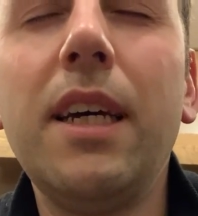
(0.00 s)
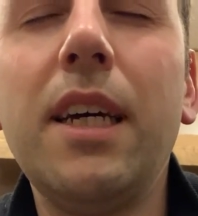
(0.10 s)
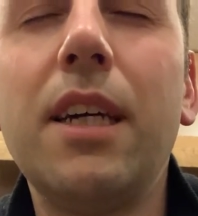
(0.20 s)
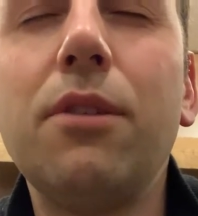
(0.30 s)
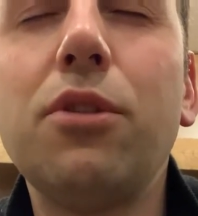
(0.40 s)

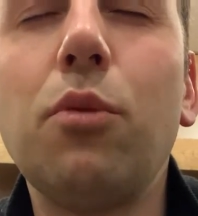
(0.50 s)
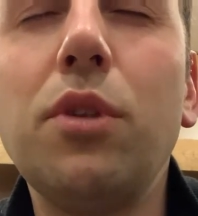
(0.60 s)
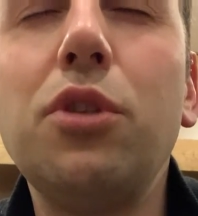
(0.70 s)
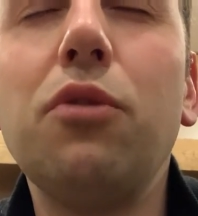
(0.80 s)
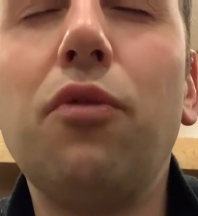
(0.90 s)
Uh, so
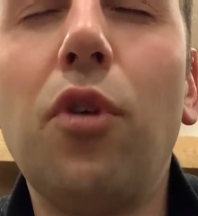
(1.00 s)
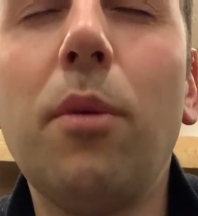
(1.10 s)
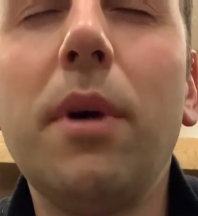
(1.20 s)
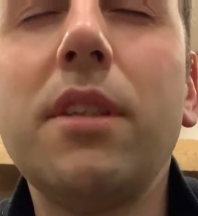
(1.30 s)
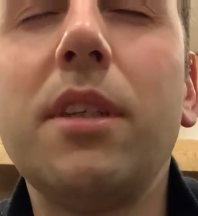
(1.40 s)
would you form
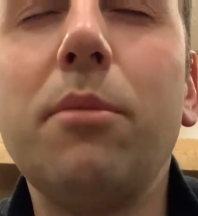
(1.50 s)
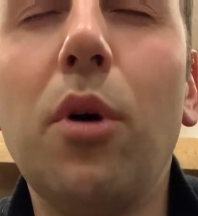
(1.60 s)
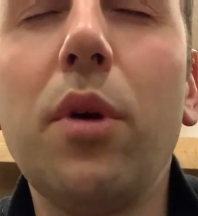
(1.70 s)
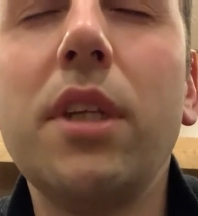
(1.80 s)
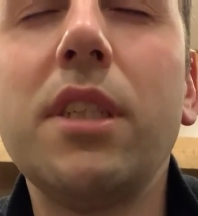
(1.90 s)
us and
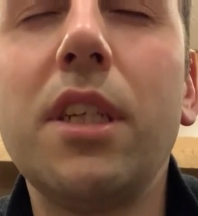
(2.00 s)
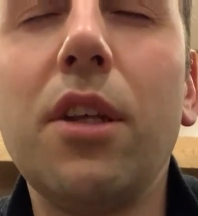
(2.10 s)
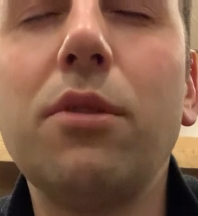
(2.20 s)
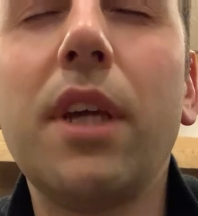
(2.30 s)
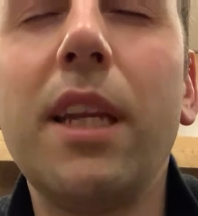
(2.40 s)
mold us into
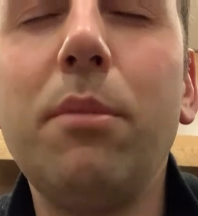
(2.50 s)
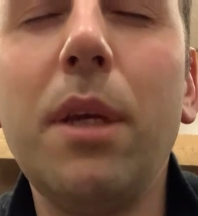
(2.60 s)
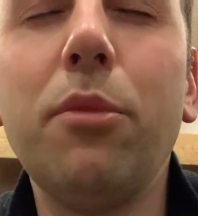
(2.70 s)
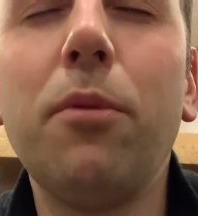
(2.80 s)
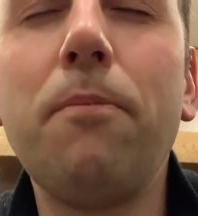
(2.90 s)
those kind of
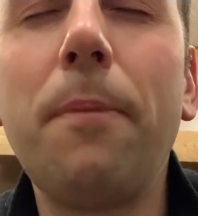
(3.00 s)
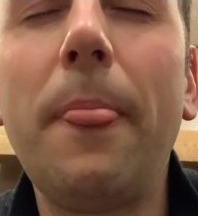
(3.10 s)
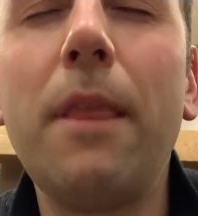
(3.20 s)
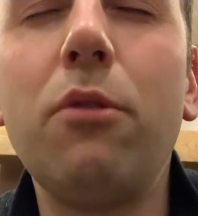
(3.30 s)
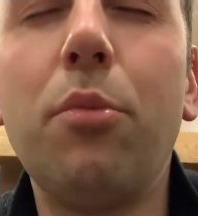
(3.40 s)
people?
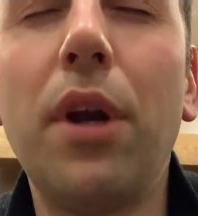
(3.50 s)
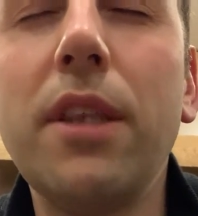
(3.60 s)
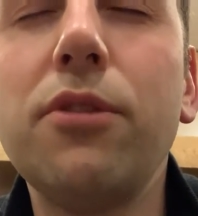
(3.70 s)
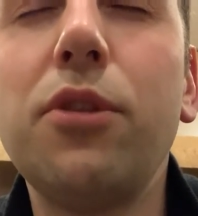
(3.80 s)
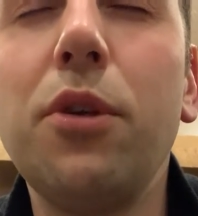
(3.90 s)
We pray
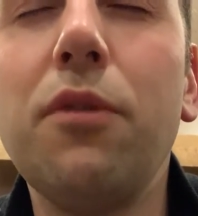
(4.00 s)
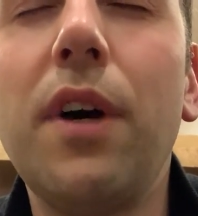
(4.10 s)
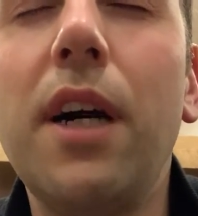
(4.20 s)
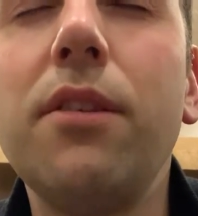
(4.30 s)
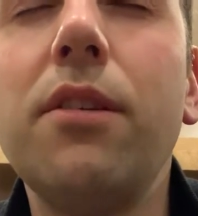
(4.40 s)
this to you,
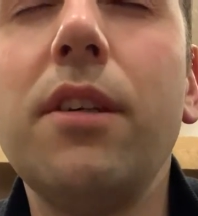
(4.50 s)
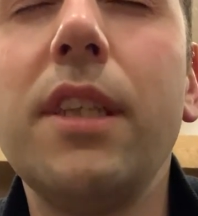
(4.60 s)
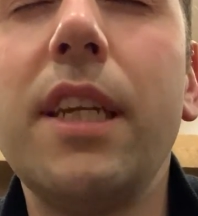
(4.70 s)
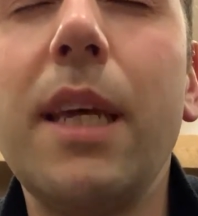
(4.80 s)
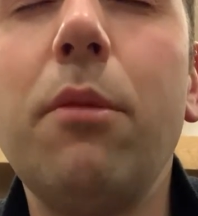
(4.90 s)
Father, in the
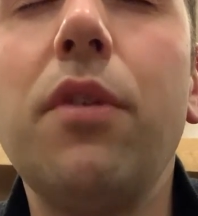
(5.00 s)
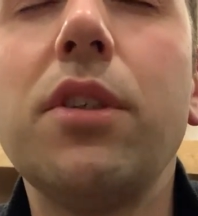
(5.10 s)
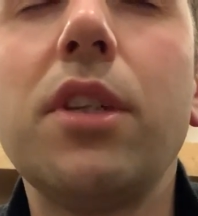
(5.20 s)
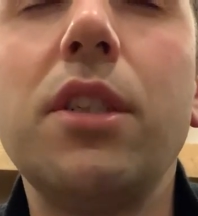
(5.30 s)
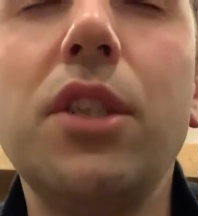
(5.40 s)
name of your
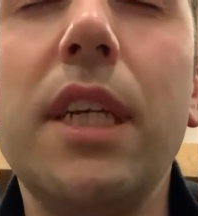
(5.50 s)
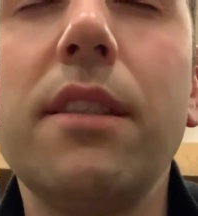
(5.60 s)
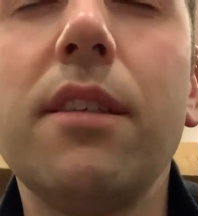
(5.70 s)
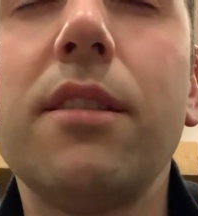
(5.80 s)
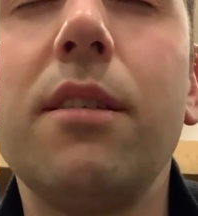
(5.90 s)
Son,
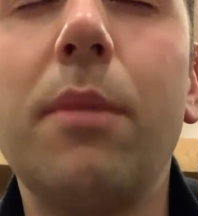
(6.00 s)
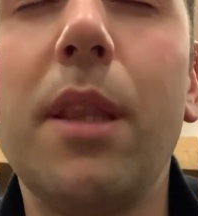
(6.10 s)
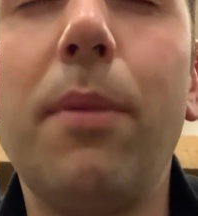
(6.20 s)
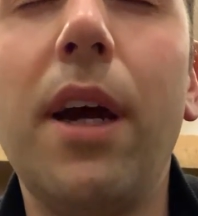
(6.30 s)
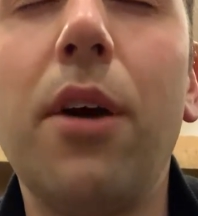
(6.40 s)
Jesus, and by the
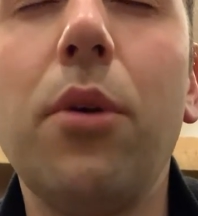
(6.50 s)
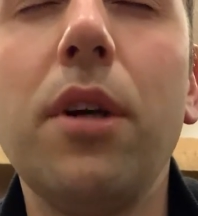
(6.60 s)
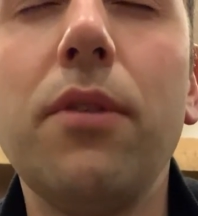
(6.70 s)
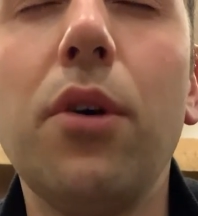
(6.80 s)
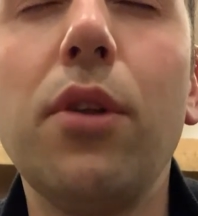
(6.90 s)
power
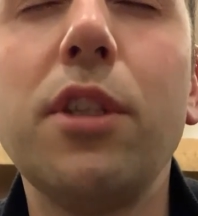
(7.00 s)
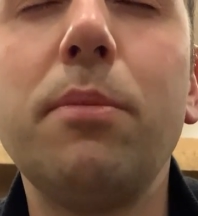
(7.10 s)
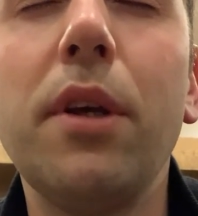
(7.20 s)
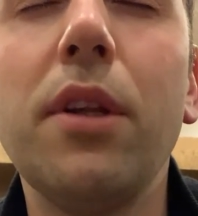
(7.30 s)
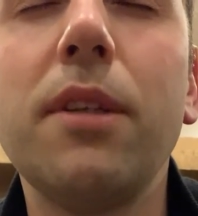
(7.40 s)
of the Holy
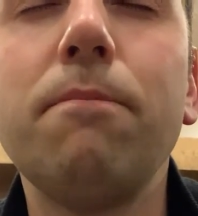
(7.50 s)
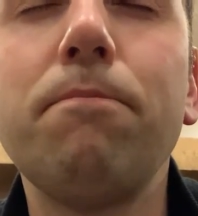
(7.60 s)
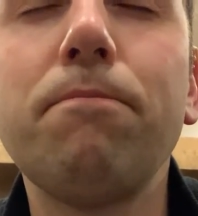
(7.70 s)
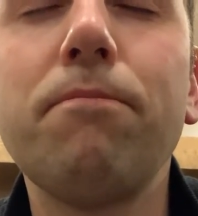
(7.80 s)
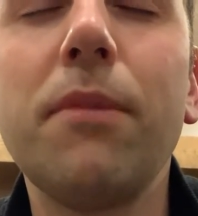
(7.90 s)
Spirit.
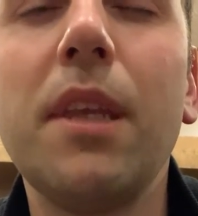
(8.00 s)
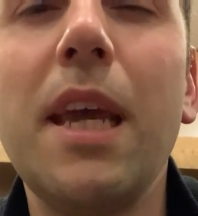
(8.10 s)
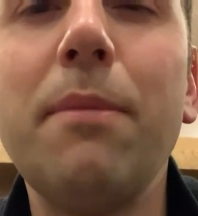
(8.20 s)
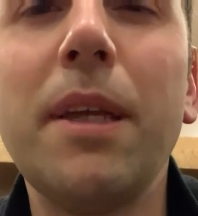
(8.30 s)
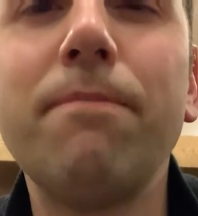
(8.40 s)

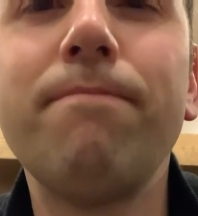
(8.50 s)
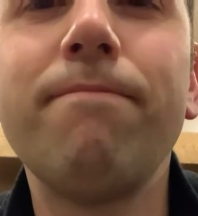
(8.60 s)
Amen.